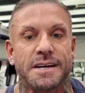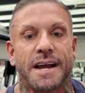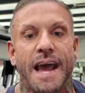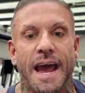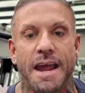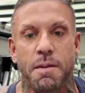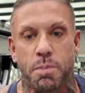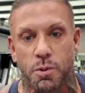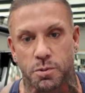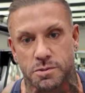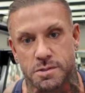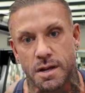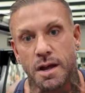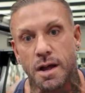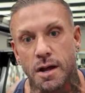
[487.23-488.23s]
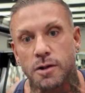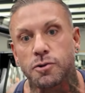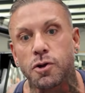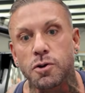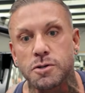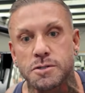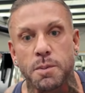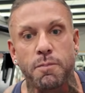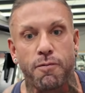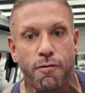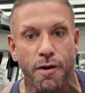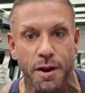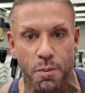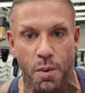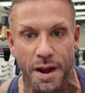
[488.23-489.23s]
and cables. Do some
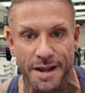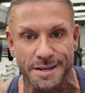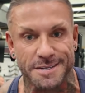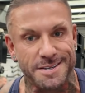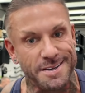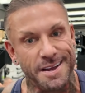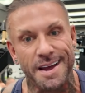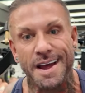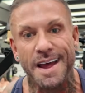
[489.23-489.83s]
free weights.